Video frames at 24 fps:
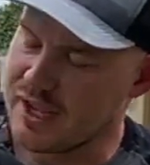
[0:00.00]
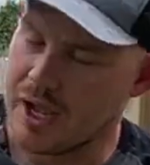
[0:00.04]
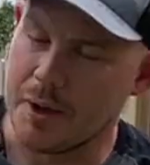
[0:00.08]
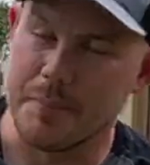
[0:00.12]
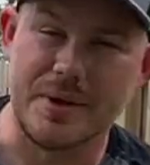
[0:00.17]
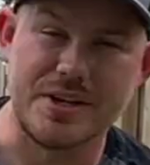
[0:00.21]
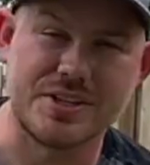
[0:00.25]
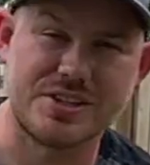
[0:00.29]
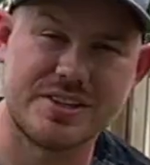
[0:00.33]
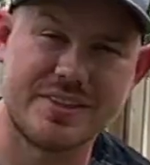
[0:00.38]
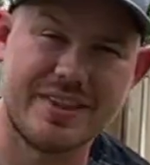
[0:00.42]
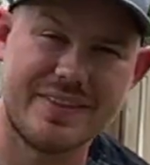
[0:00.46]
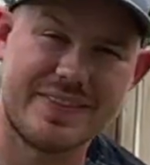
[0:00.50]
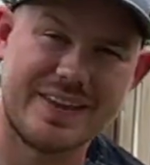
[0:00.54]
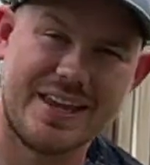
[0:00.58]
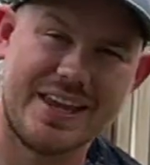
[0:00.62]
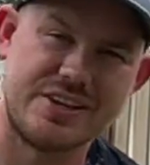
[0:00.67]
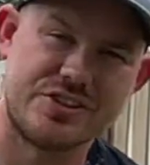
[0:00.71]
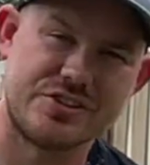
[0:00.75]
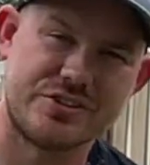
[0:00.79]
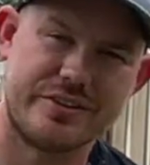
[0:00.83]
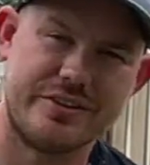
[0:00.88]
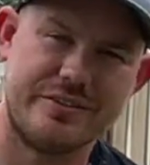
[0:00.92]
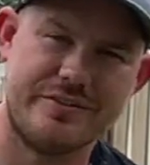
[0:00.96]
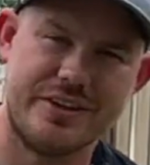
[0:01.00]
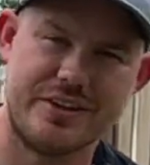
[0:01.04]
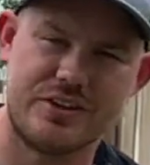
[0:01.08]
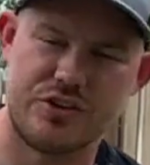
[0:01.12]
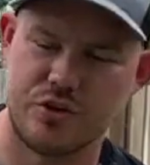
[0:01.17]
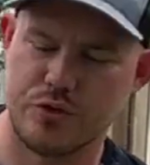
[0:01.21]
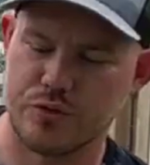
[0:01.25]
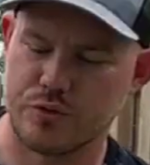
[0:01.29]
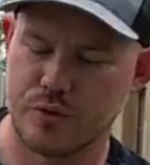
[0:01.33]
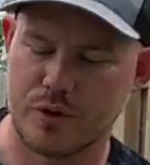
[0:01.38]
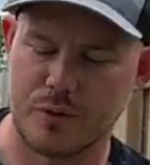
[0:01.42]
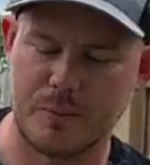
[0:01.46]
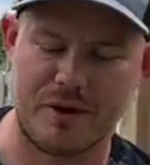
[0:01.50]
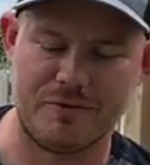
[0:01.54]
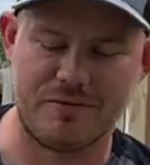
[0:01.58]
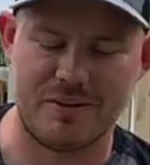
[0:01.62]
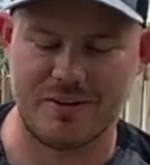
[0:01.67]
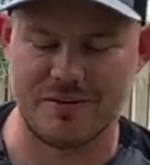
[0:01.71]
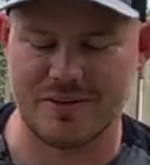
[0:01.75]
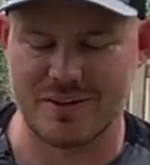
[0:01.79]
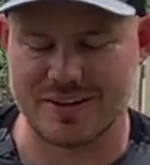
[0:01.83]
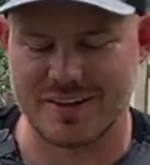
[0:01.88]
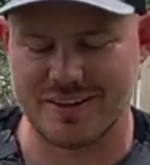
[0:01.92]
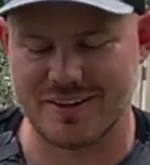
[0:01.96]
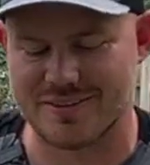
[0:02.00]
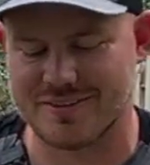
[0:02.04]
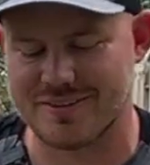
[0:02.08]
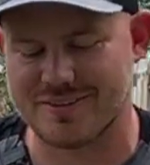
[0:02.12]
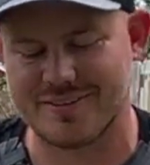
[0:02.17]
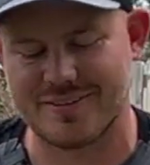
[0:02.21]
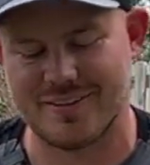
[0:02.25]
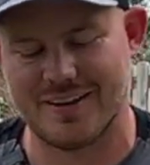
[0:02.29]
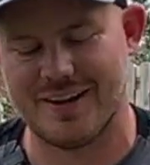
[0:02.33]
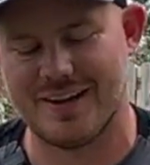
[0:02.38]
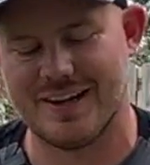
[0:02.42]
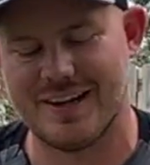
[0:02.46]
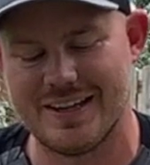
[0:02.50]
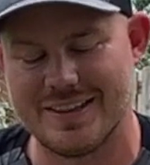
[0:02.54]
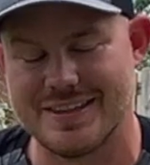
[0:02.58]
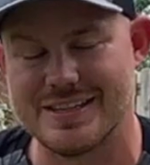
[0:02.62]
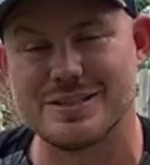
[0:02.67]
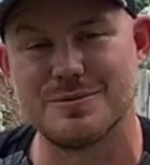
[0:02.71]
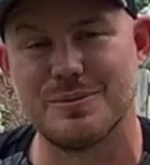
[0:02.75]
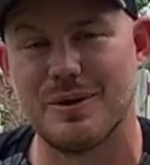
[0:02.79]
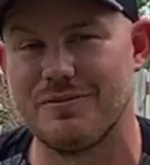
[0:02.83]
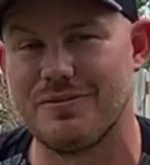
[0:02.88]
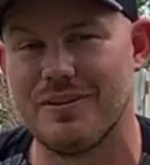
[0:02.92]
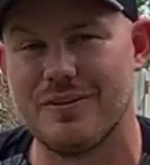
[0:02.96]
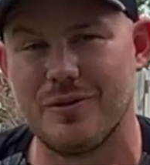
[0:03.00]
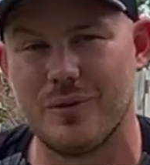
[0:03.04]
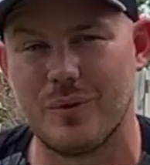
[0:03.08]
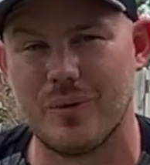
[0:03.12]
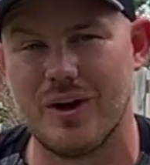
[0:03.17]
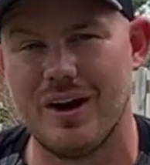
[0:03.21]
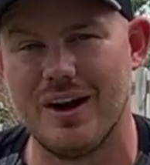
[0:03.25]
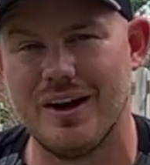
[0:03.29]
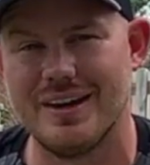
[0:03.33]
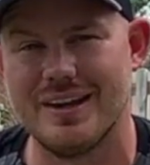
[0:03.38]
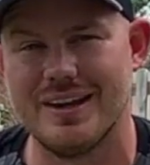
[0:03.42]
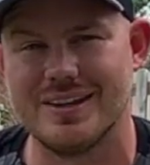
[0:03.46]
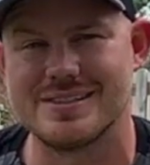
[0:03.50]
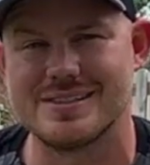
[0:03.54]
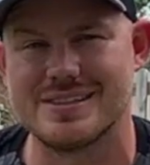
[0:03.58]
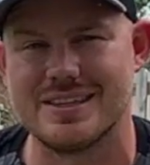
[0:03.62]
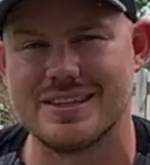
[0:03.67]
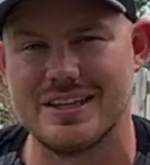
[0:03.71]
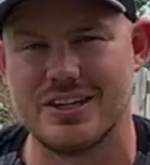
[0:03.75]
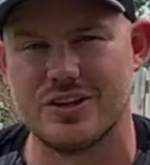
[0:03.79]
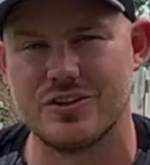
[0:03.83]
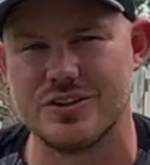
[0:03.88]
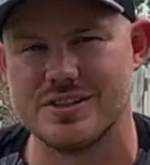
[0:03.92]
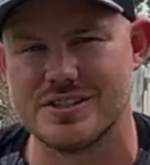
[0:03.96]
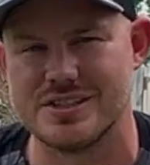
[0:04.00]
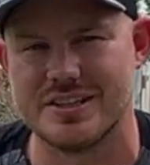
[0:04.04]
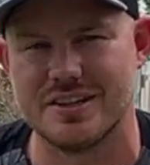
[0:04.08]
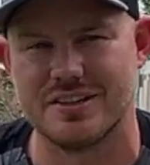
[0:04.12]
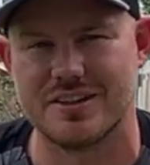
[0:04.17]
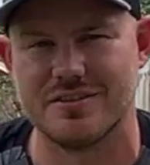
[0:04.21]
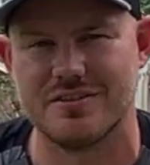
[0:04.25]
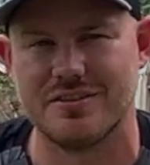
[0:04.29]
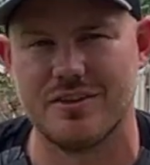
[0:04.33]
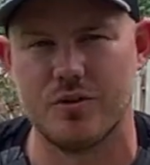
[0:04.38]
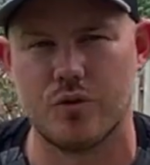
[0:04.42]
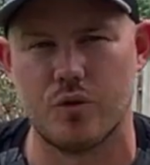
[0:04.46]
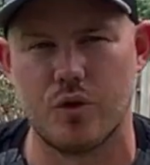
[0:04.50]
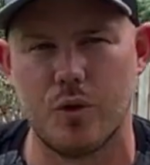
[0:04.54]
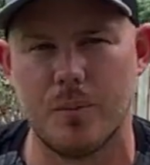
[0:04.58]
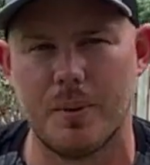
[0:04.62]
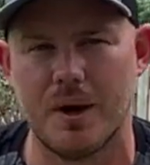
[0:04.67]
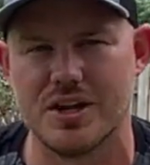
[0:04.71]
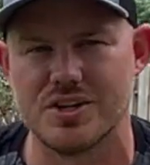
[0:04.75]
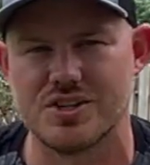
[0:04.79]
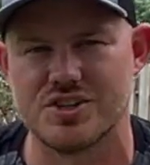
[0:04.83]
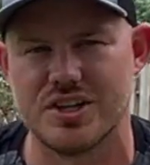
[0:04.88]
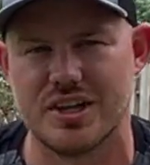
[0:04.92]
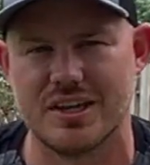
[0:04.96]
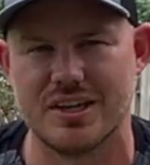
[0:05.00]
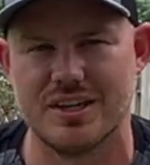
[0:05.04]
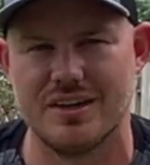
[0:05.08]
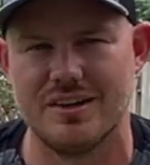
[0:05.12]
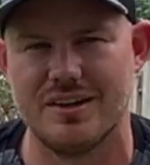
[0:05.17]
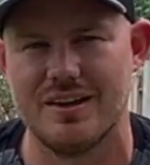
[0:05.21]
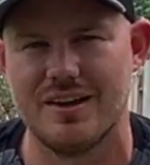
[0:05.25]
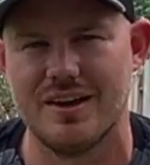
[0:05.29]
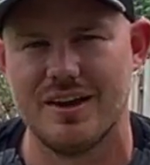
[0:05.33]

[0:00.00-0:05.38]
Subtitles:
I mentioned that the H3 V2 is one of my favorite discs. This is my favorite run. It's the Chris Dickerson Robot Chicken,